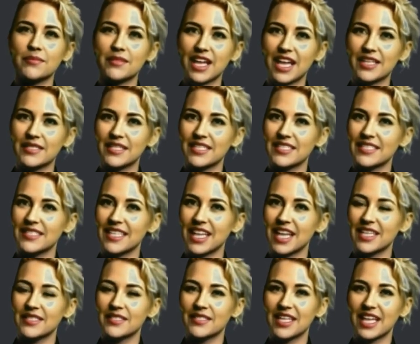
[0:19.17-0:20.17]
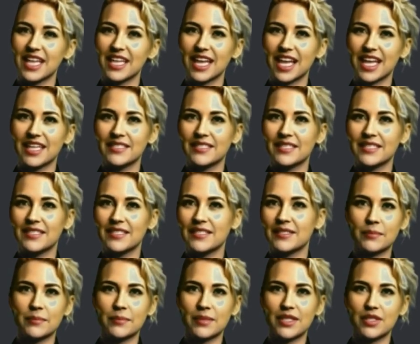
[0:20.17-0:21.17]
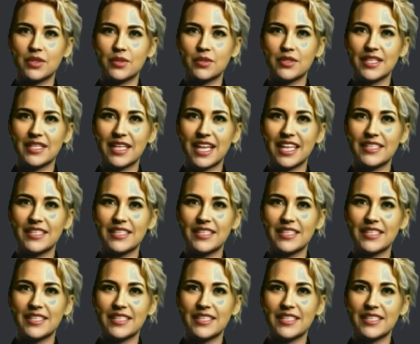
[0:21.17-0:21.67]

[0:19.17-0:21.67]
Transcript: At this stage, Midjourney